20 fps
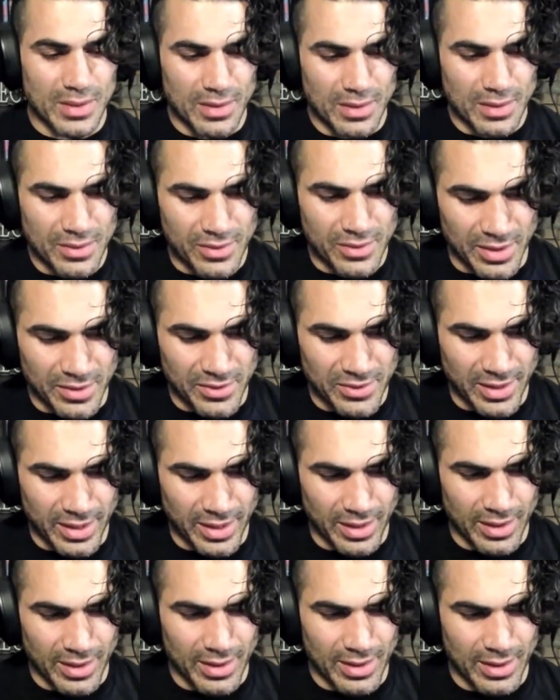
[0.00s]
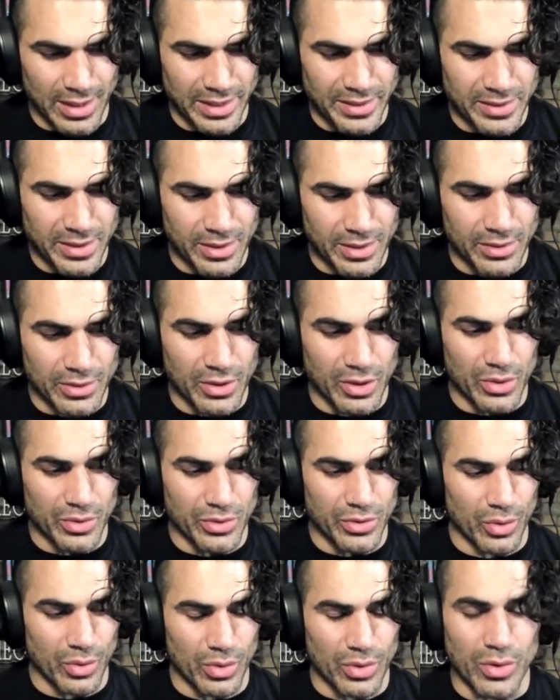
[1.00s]
Sensei, I didn't know
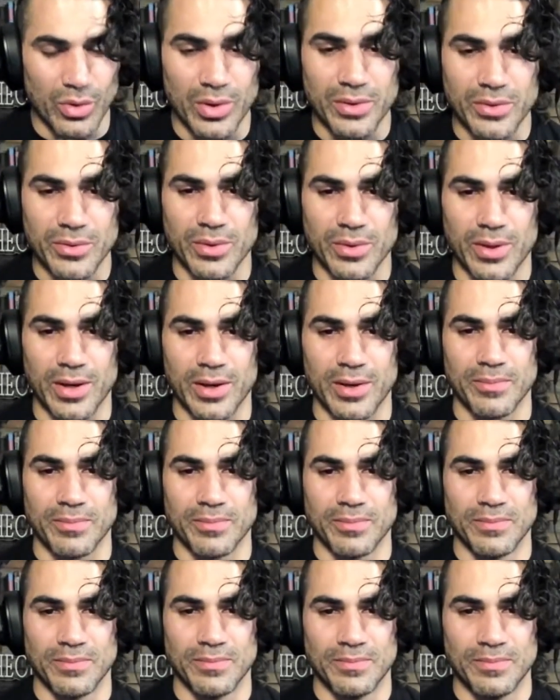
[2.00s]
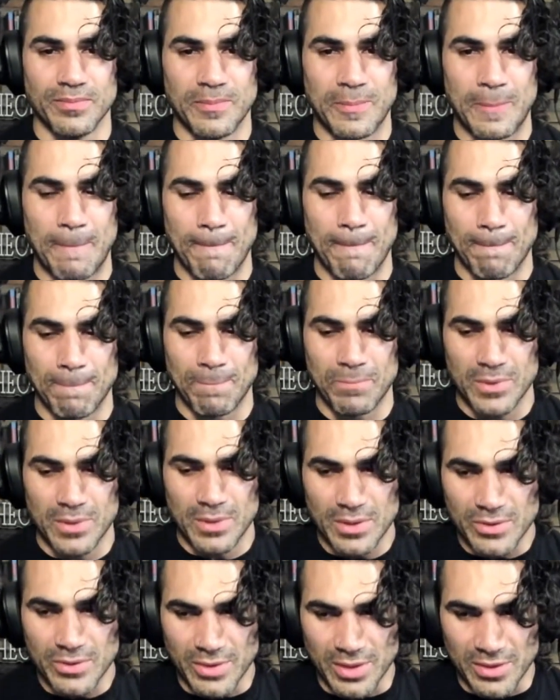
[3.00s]
you were going through that.
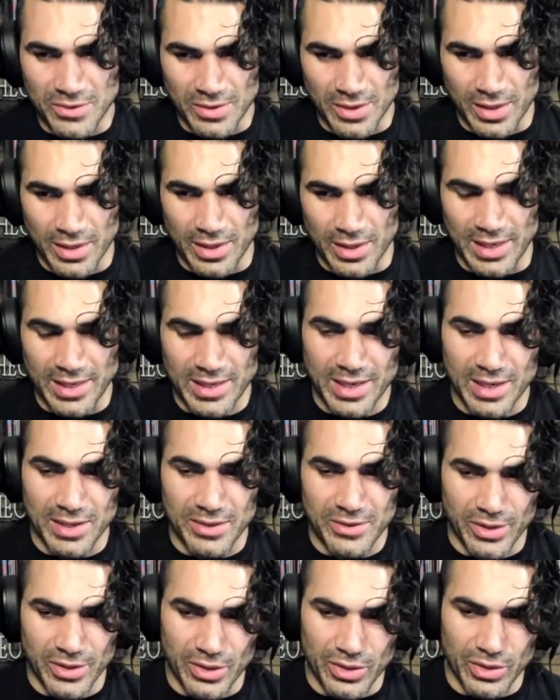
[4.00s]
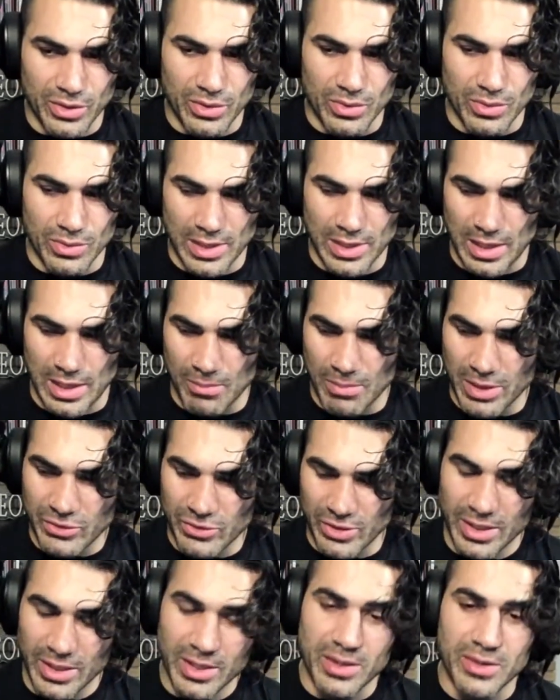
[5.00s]
Sensei, I can't tell you how much
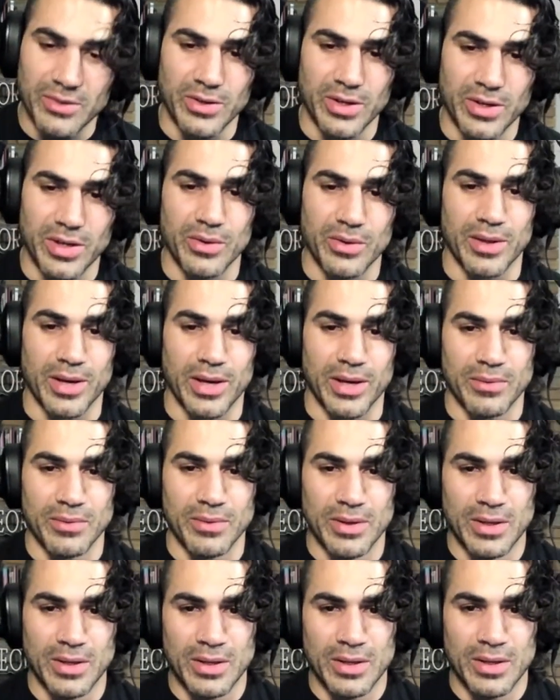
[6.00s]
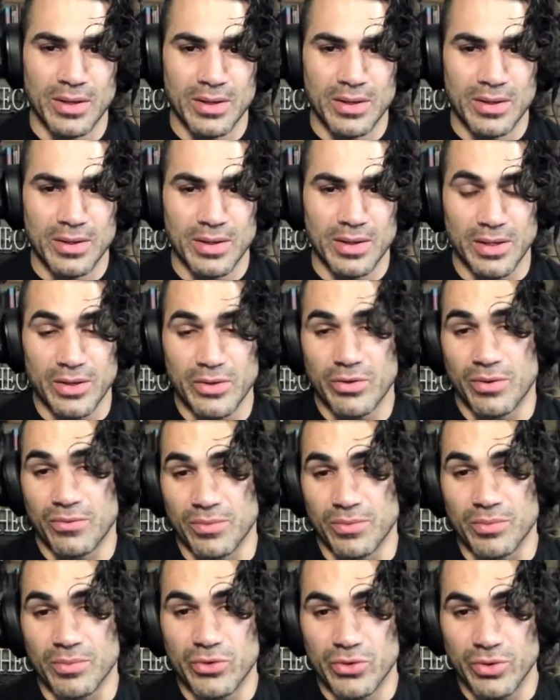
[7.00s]
I needed to hear that. These are
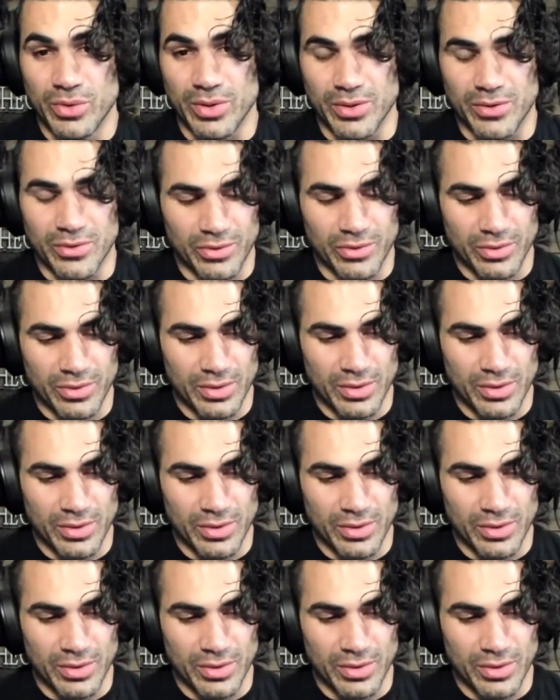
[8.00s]
from students.